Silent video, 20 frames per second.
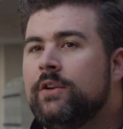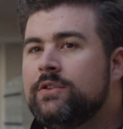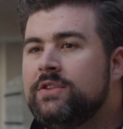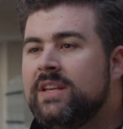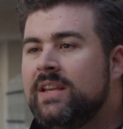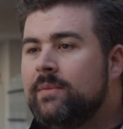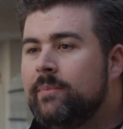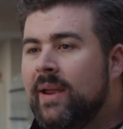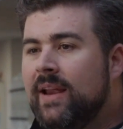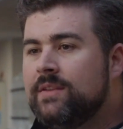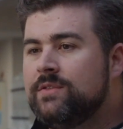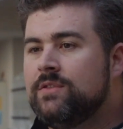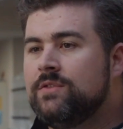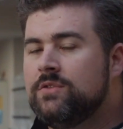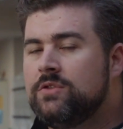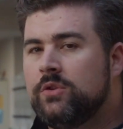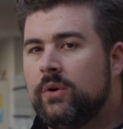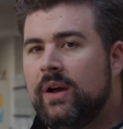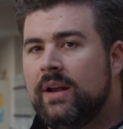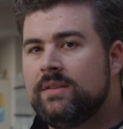their teammates.
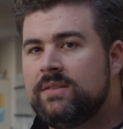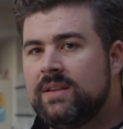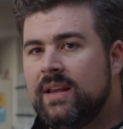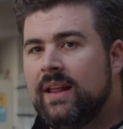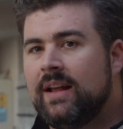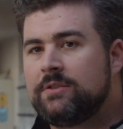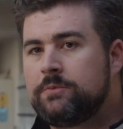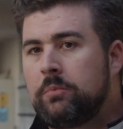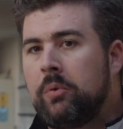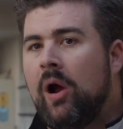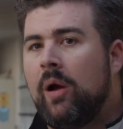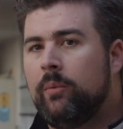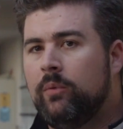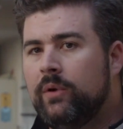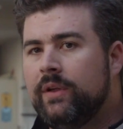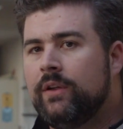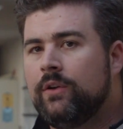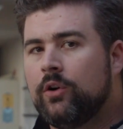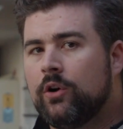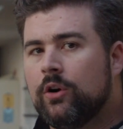And so I'd say that's
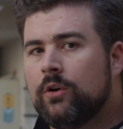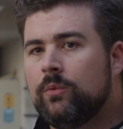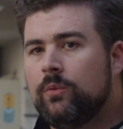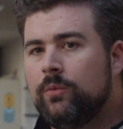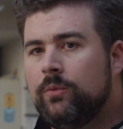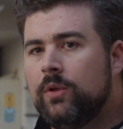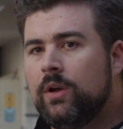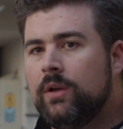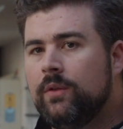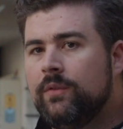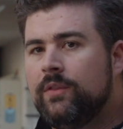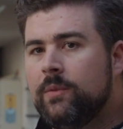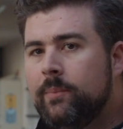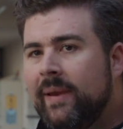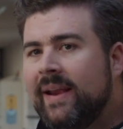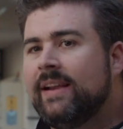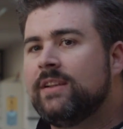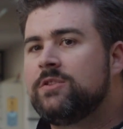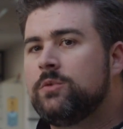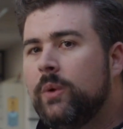probably her the, the
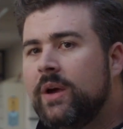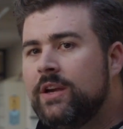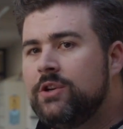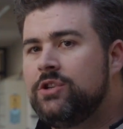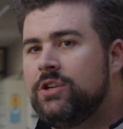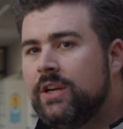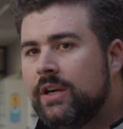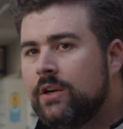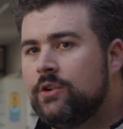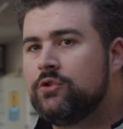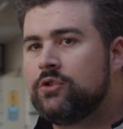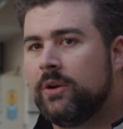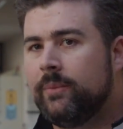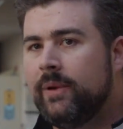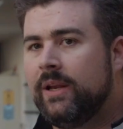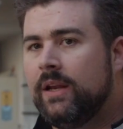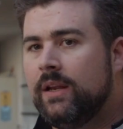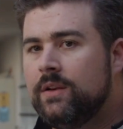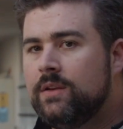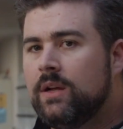biggest way she
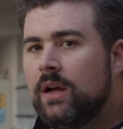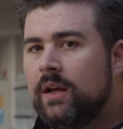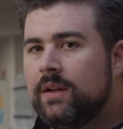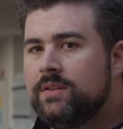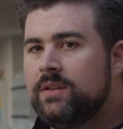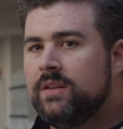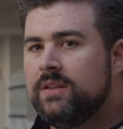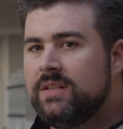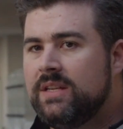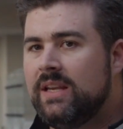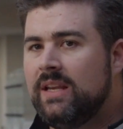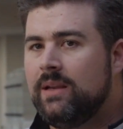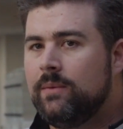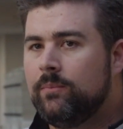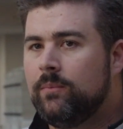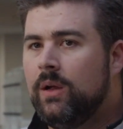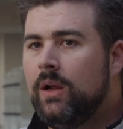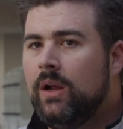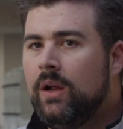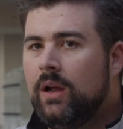contributed uh, to the
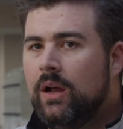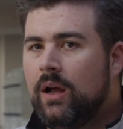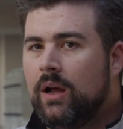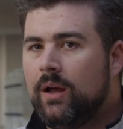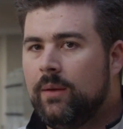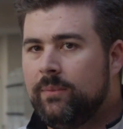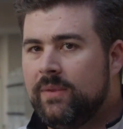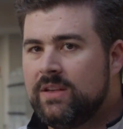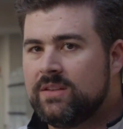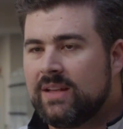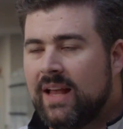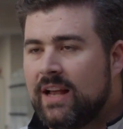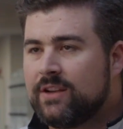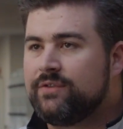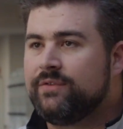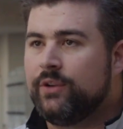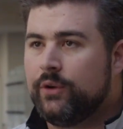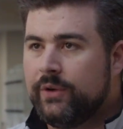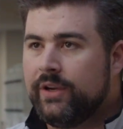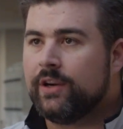team um, these last few